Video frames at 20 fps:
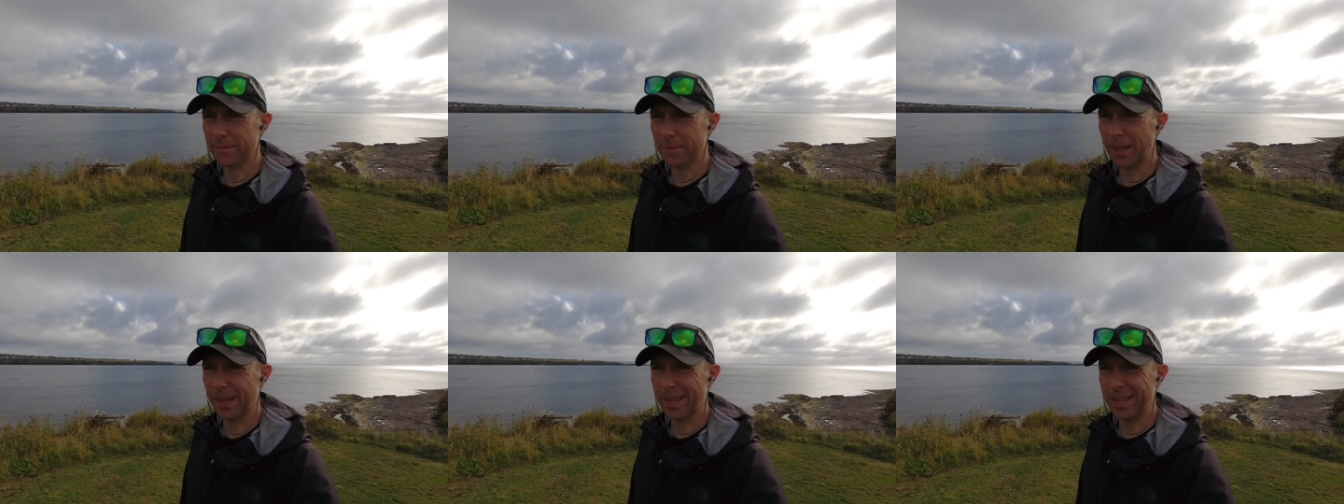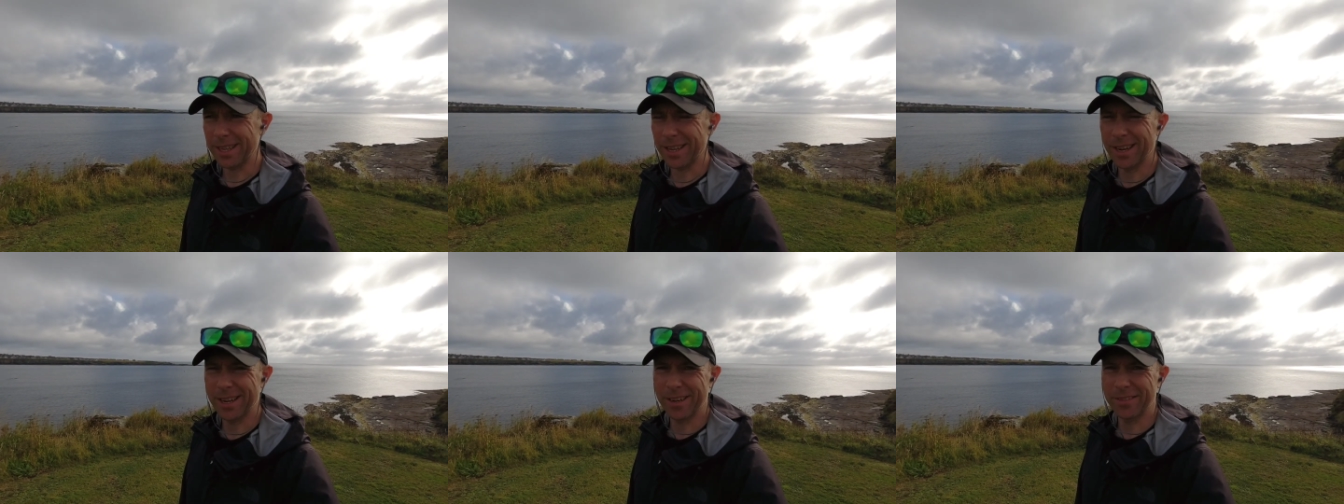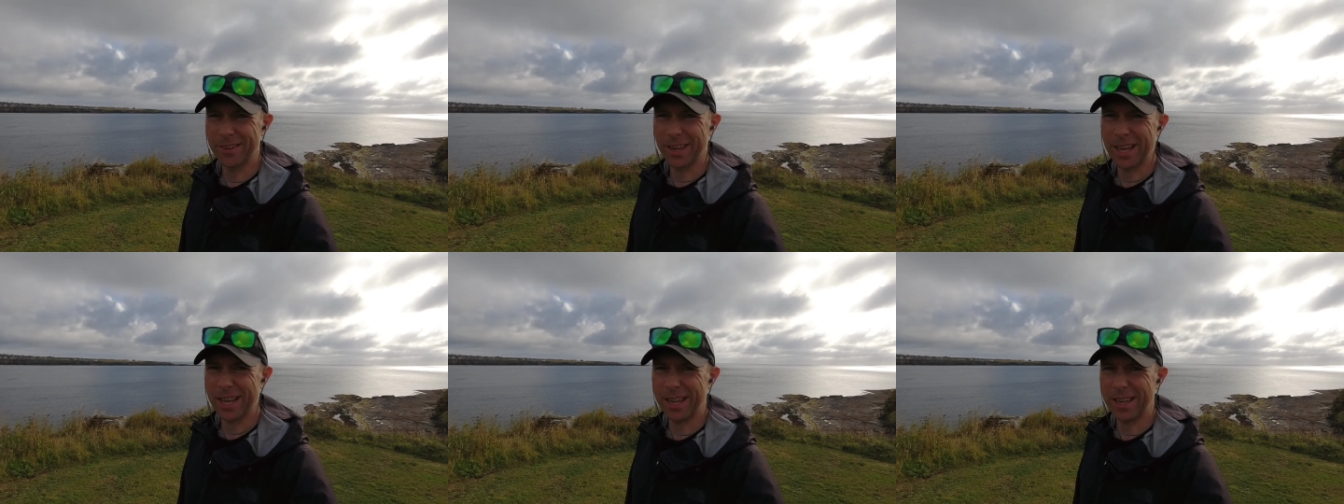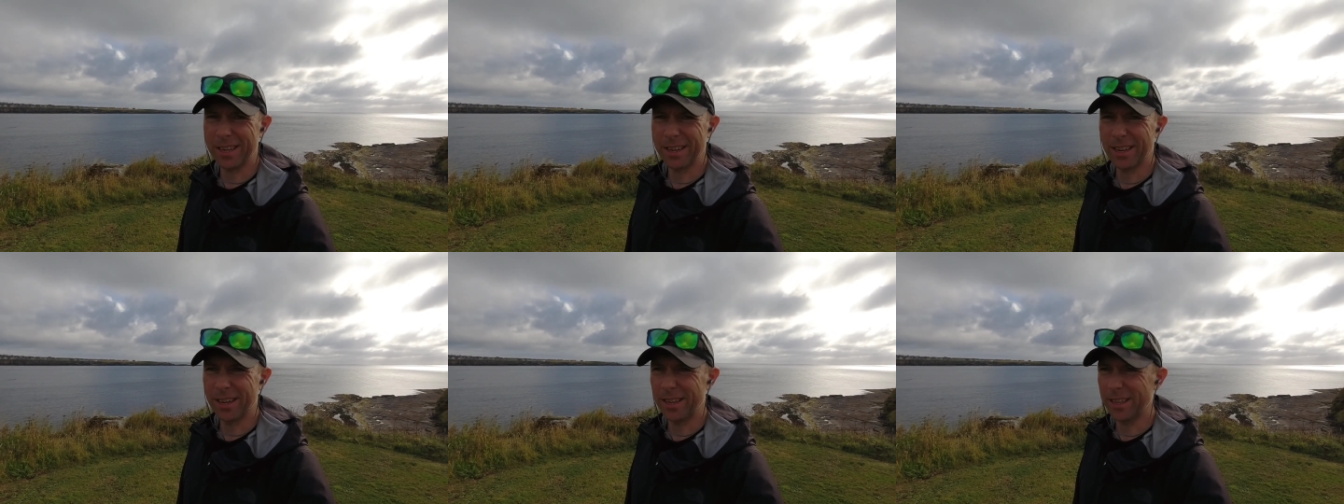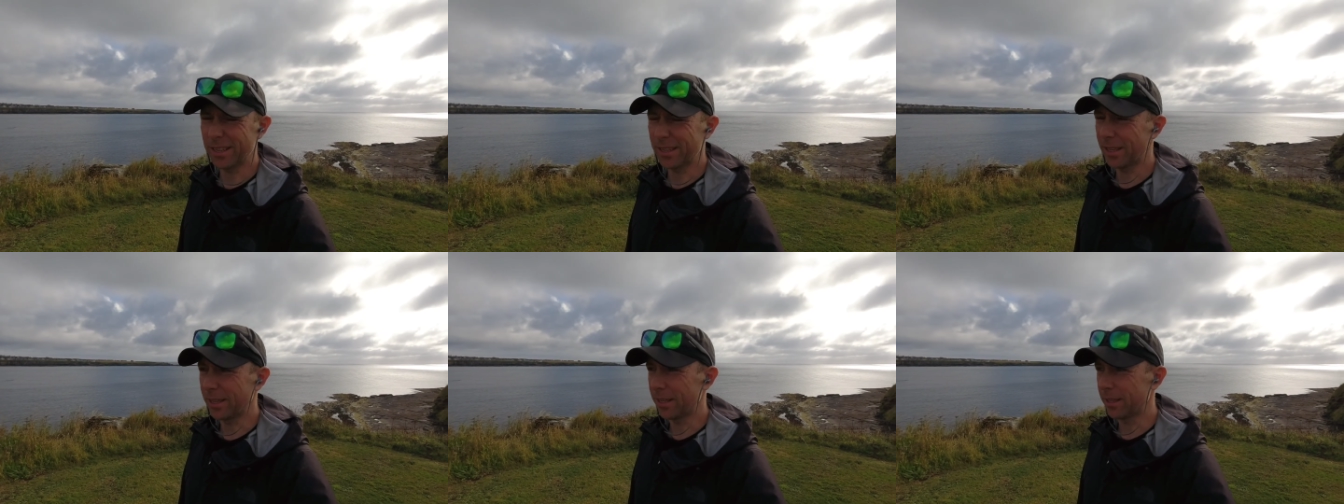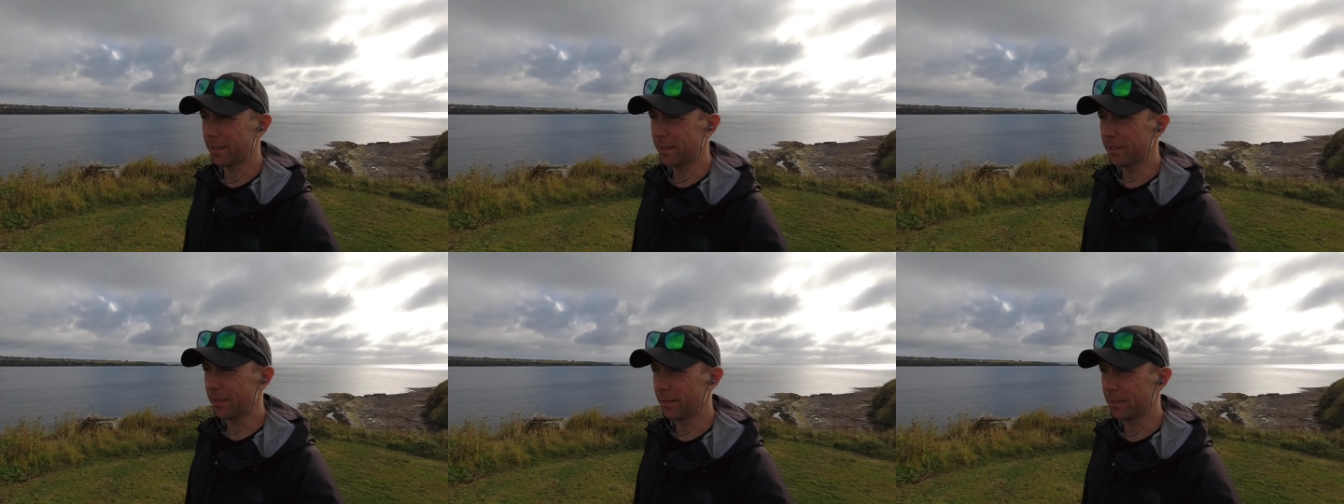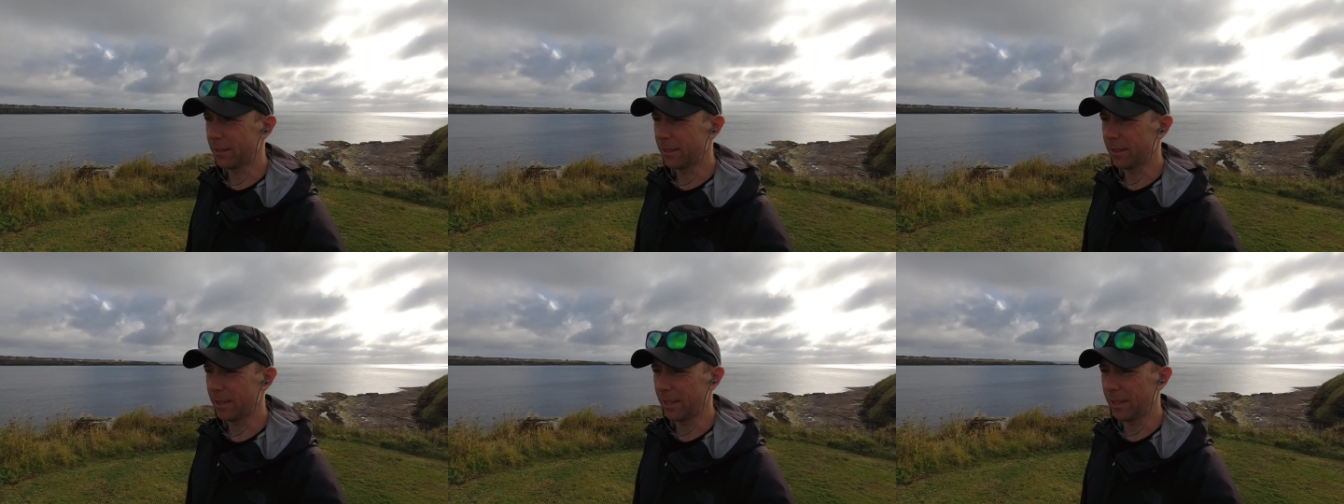like kind of late at night and
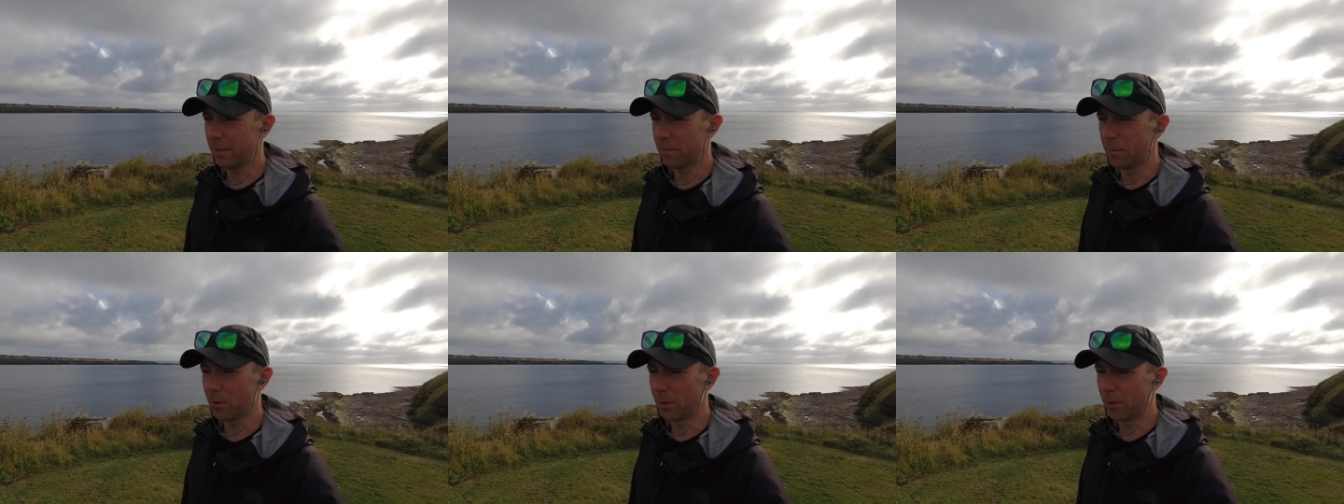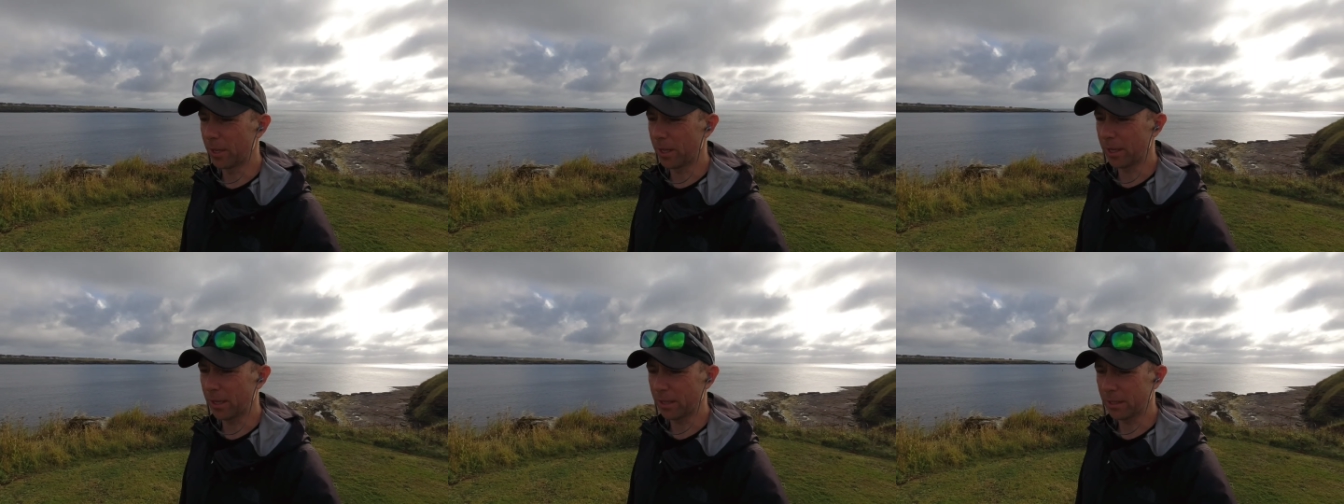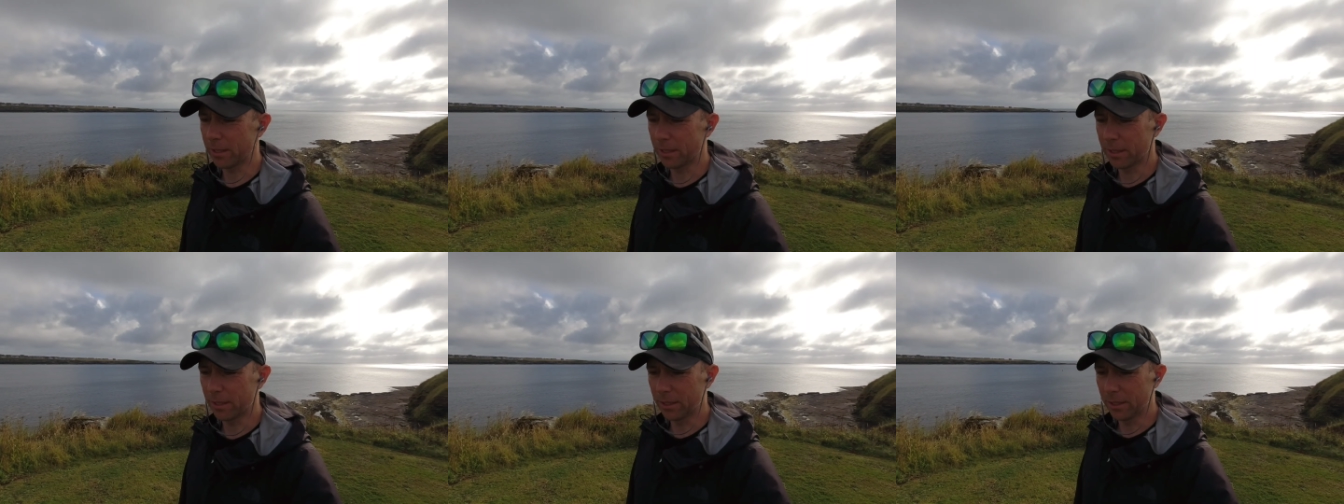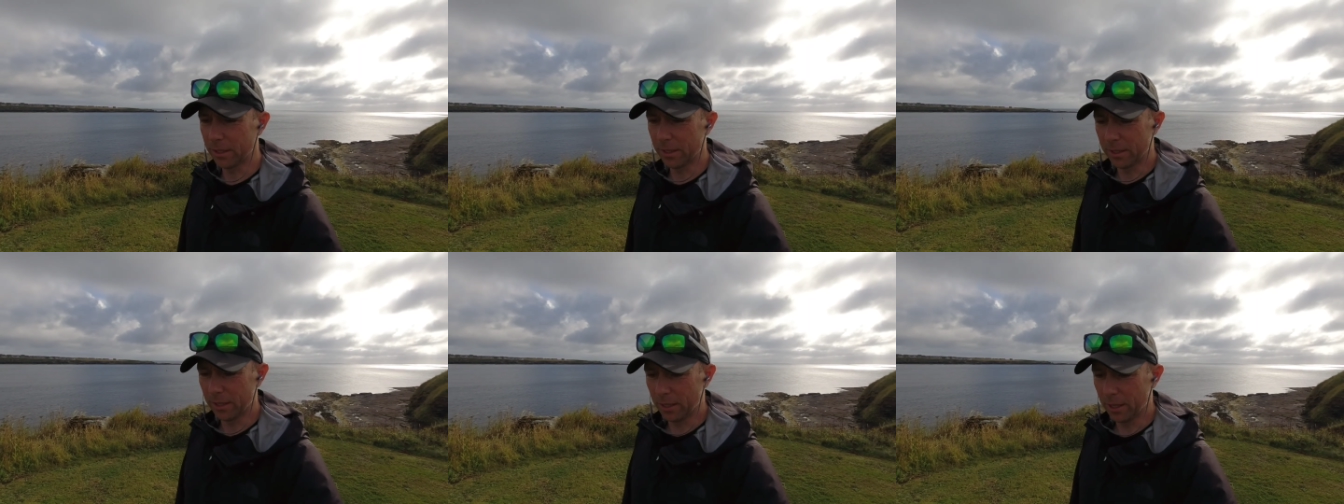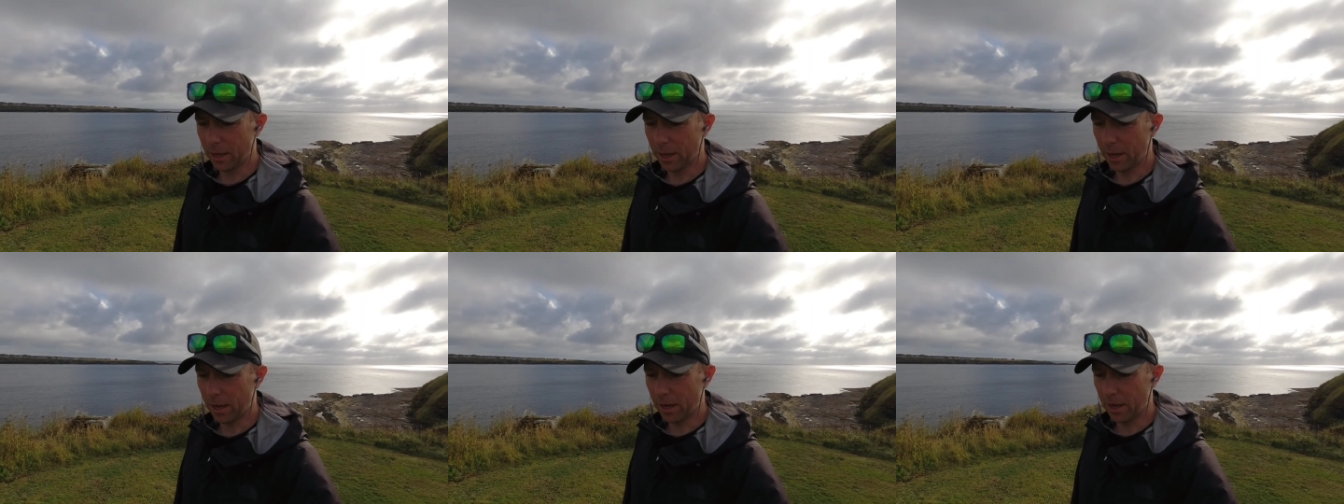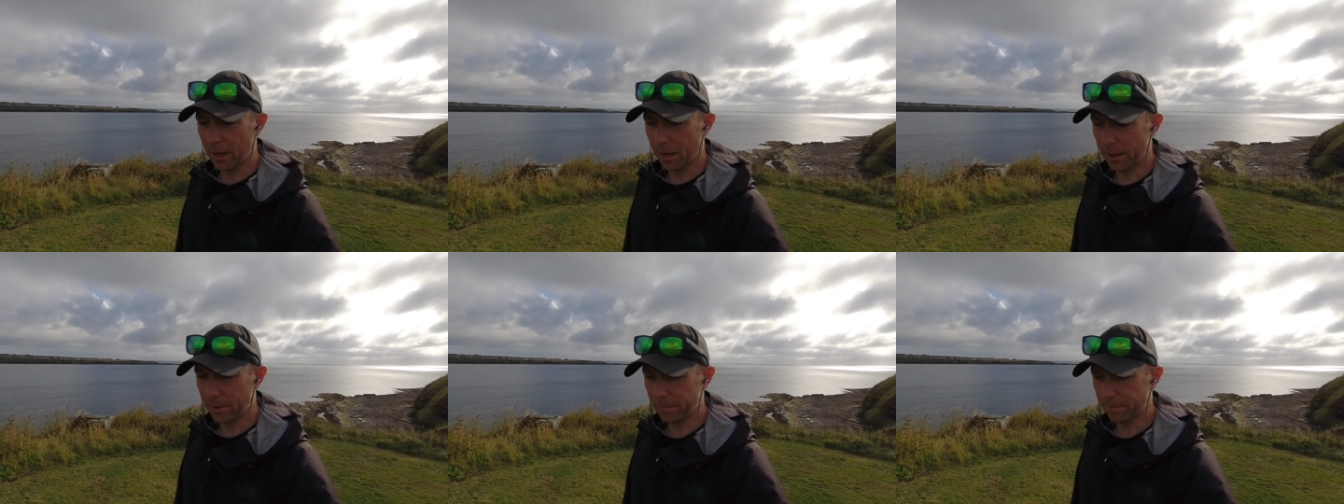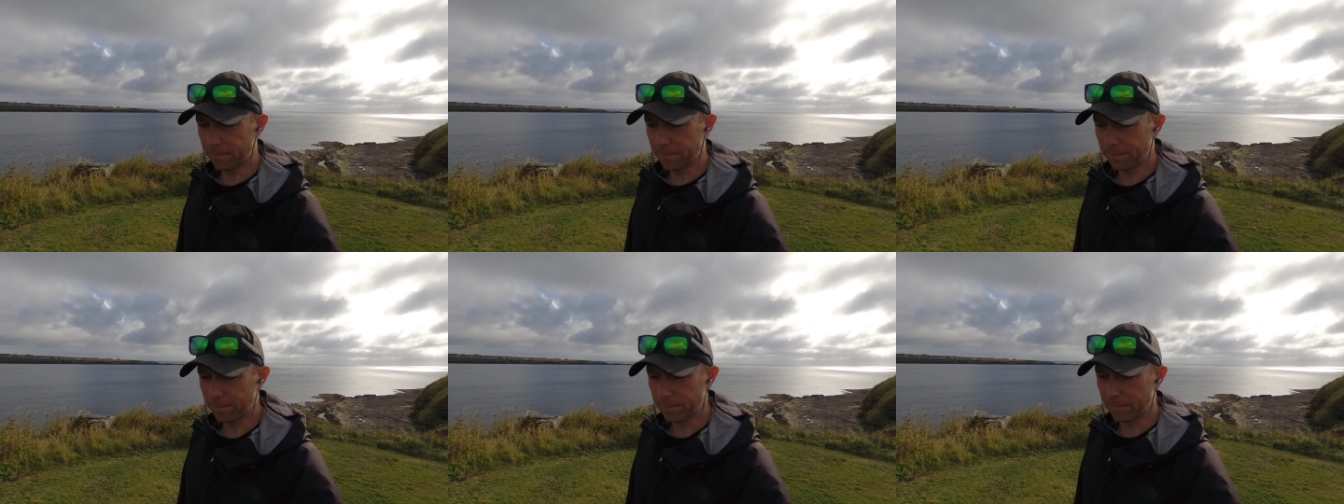in the morning.
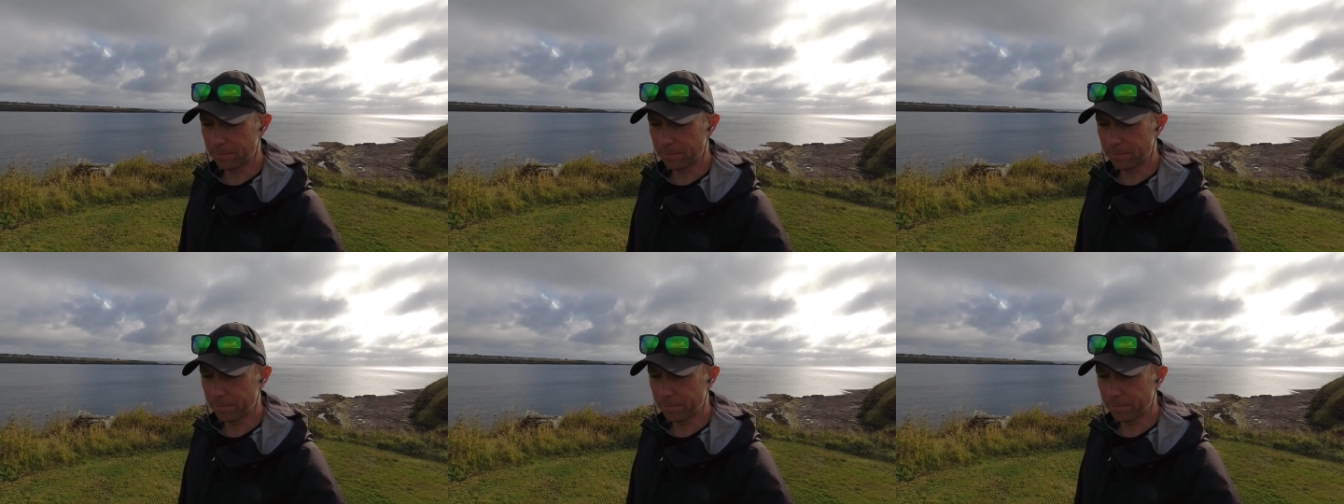Um,